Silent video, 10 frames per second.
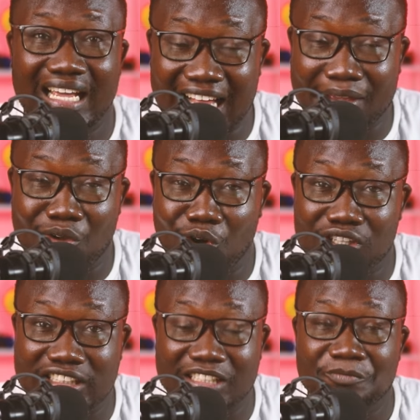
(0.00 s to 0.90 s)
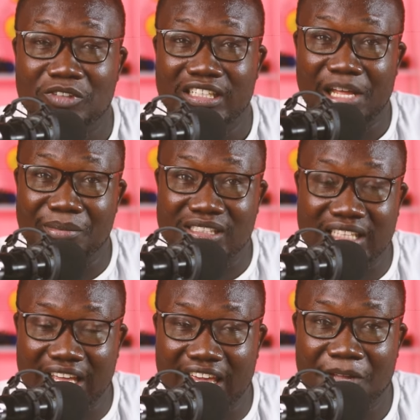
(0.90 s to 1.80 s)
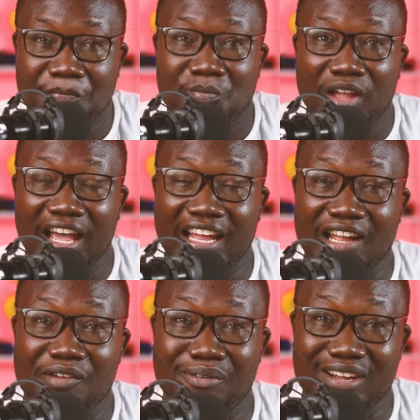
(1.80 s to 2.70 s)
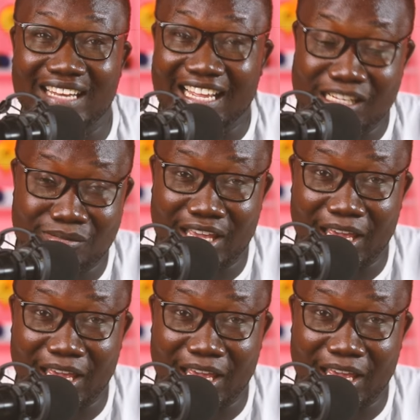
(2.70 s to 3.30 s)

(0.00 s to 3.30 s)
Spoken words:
Iñaki caused the mistake in the Egypt